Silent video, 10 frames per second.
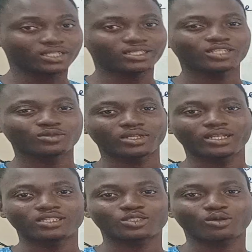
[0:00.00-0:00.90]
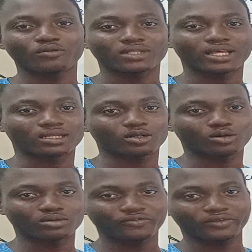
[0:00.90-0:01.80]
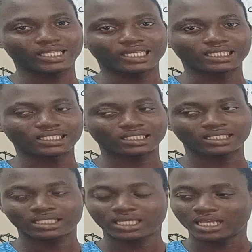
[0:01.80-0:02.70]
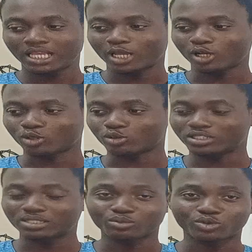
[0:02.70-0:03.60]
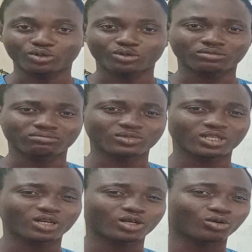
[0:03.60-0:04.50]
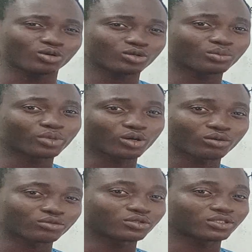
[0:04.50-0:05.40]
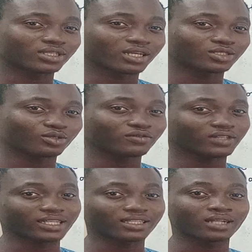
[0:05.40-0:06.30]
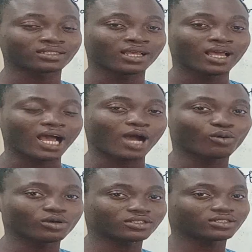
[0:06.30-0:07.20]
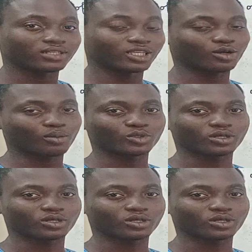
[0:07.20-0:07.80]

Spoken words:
tend to eat stuff like cornflakes, golden morn, cocoa balls and stuff like that. And once income